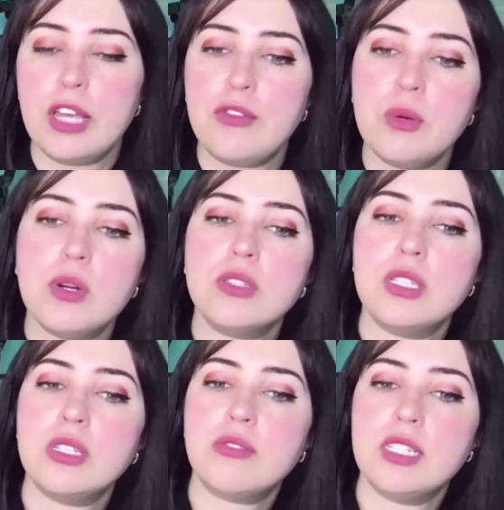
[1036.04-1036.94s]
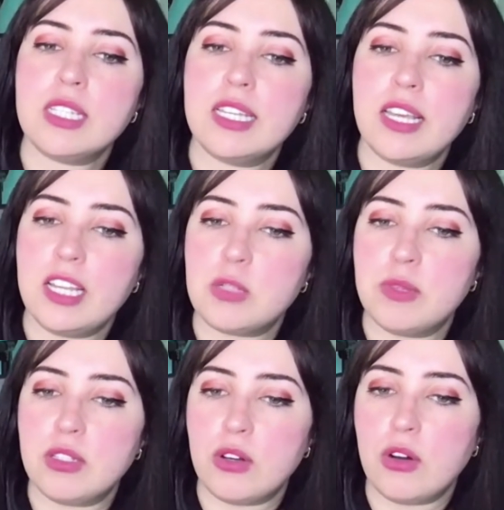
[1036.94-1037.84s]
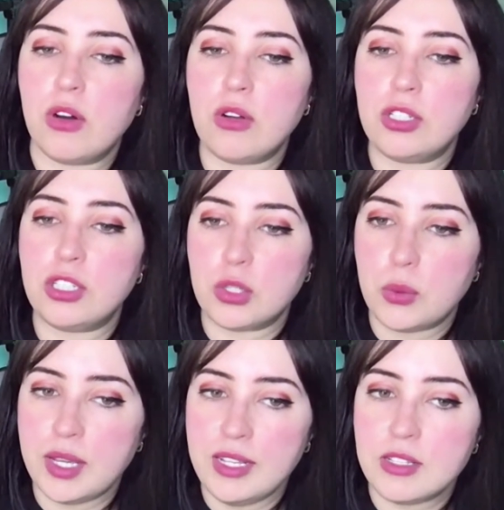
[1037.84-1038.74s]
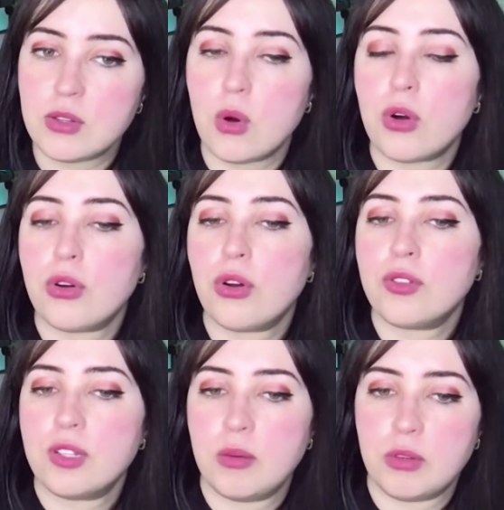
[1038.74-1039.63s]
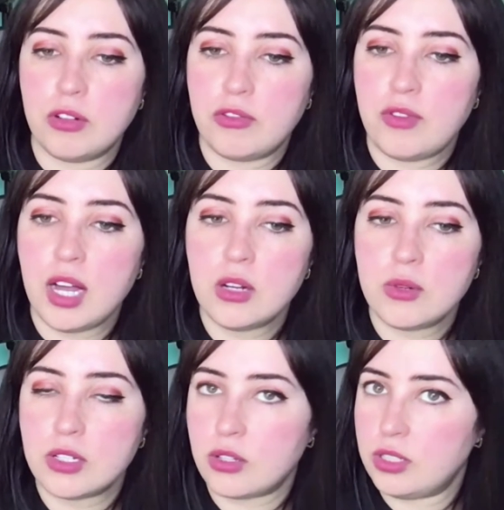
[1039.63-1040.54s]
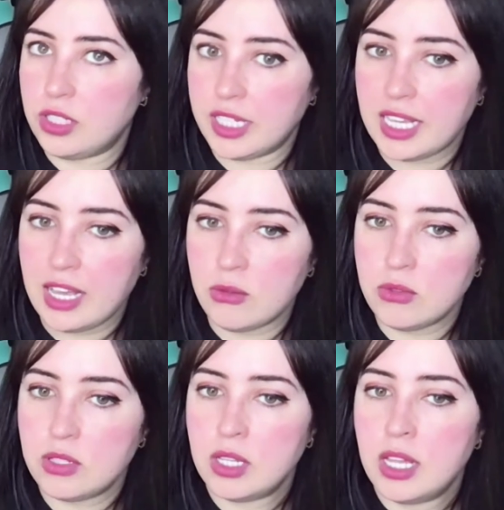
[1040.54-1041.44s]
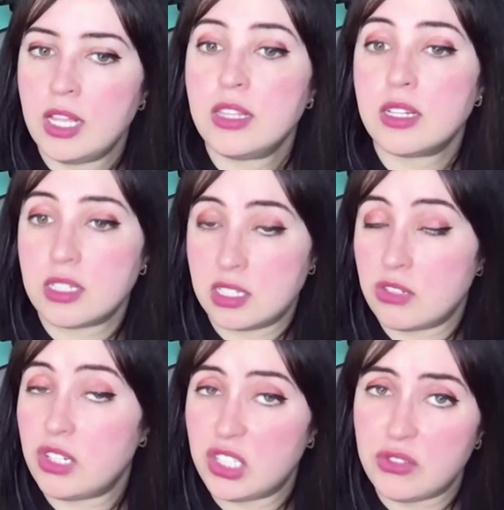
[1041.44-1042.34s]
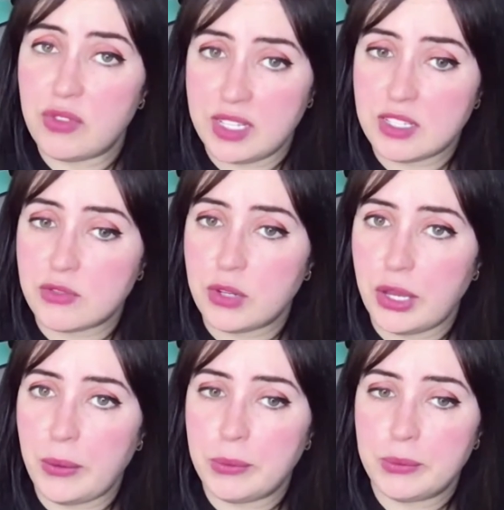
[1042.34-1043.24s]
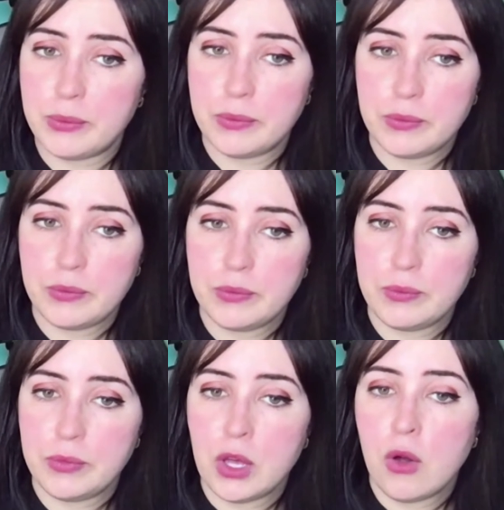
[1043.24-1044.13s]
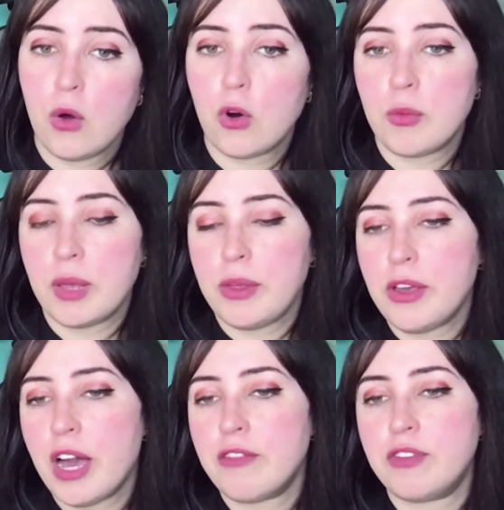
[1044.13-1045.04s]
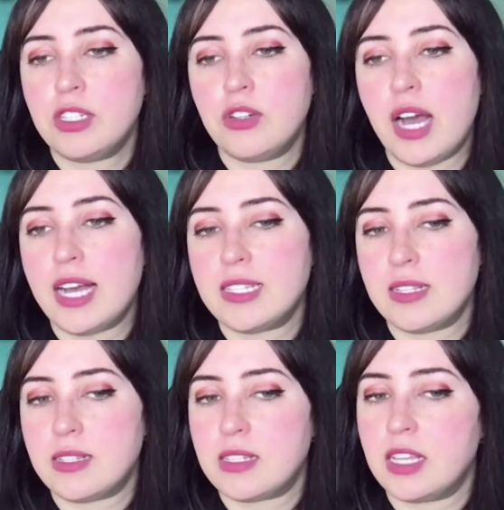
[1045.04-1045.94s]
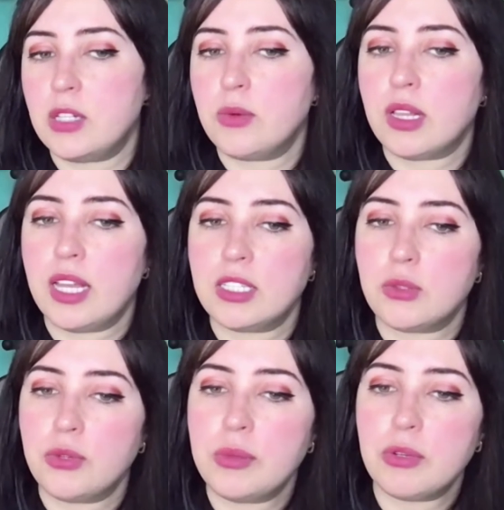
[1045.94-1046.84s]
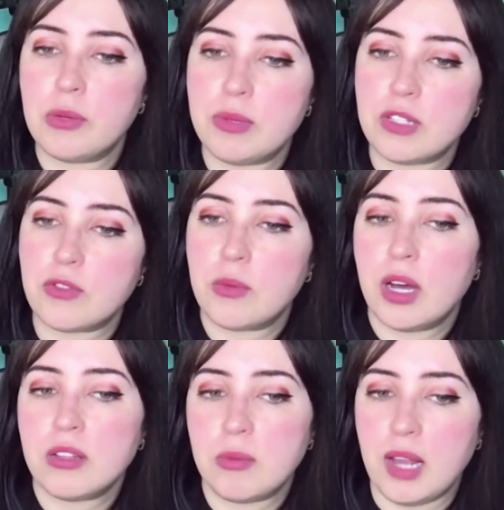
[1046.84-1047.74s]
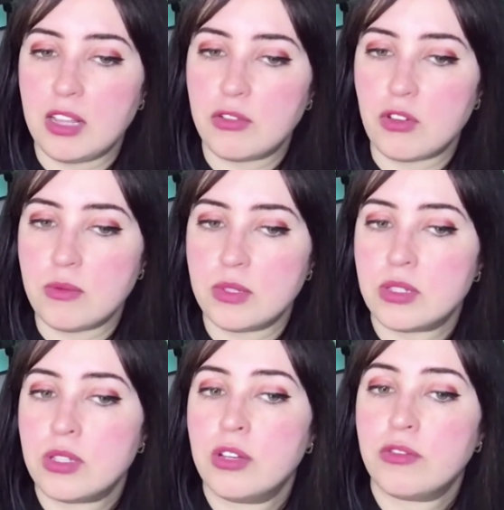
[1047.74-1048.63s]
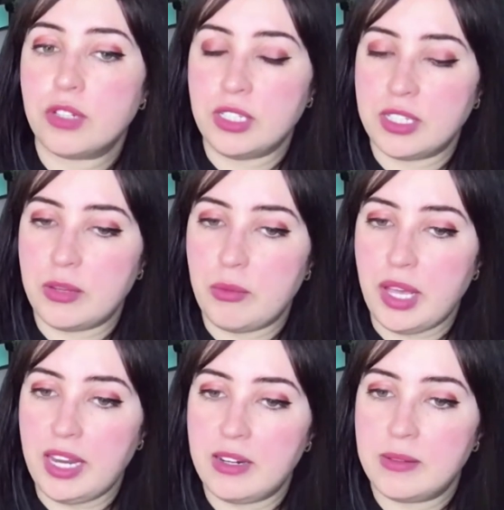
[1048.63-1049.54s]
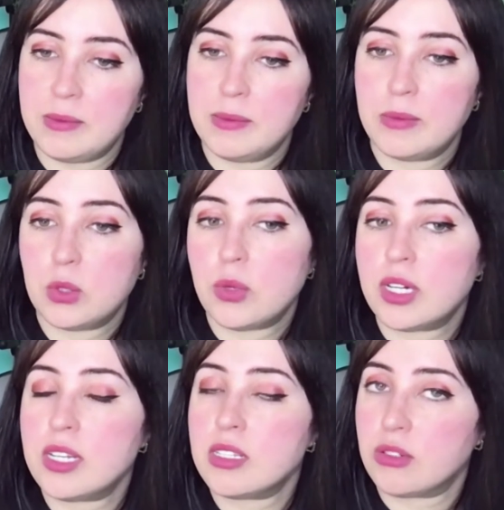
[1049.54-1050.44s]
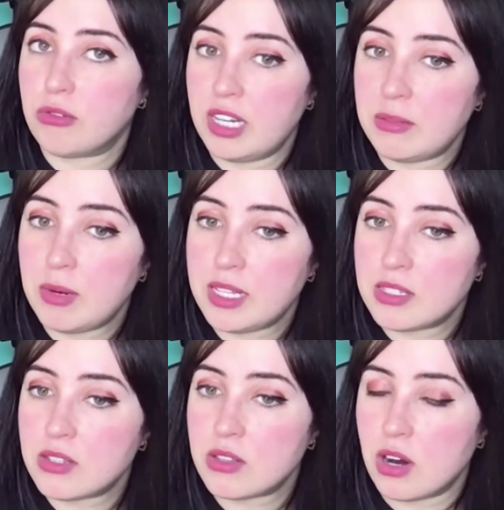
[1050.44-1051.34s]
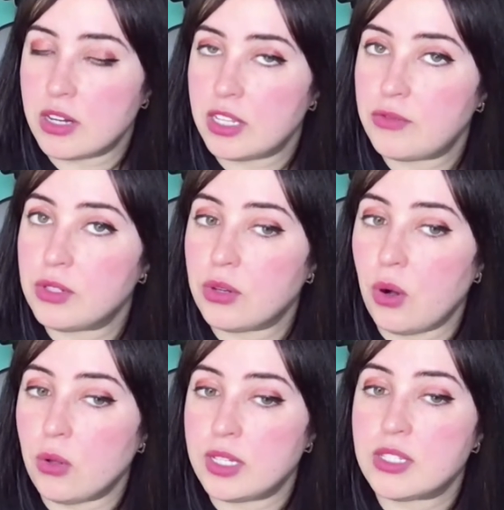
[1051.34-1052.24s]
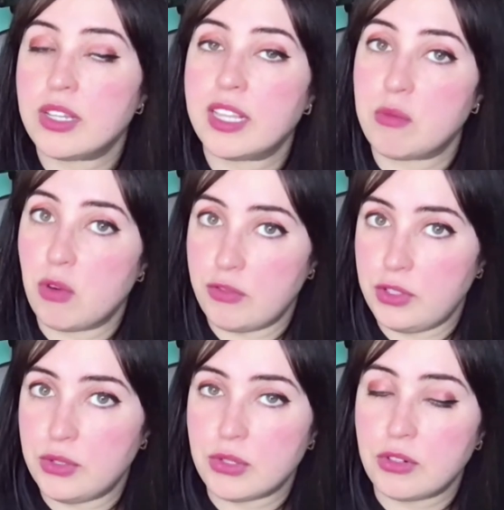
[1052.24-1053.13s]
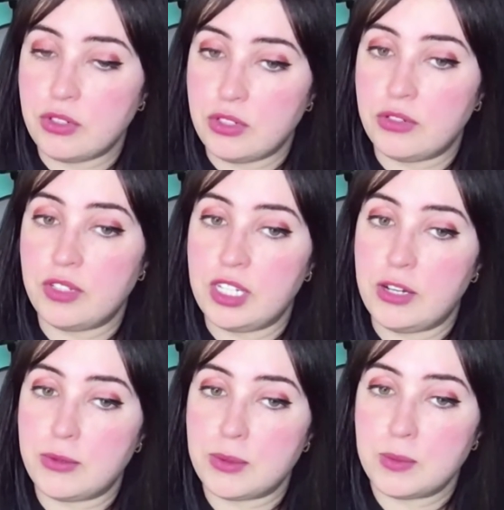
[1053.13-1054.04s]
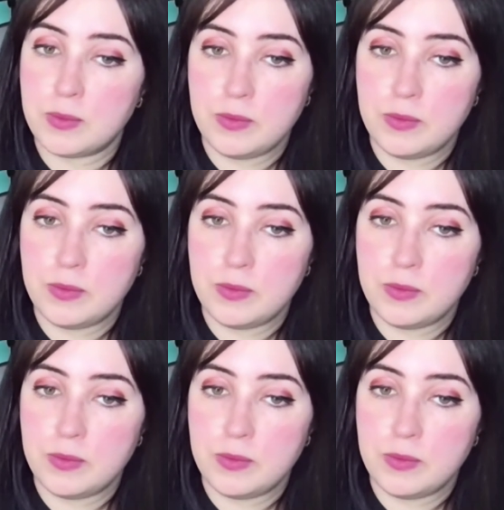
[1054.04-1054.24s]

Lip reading: if you want to increase engagement on your tweets or grow the number of followers on your account, the consideration phase is for you. Or maybe you have video assets that you would like to repurpose from other platforms for your campaign. Twitter is a great place to start if your goal is to get more views on your videos.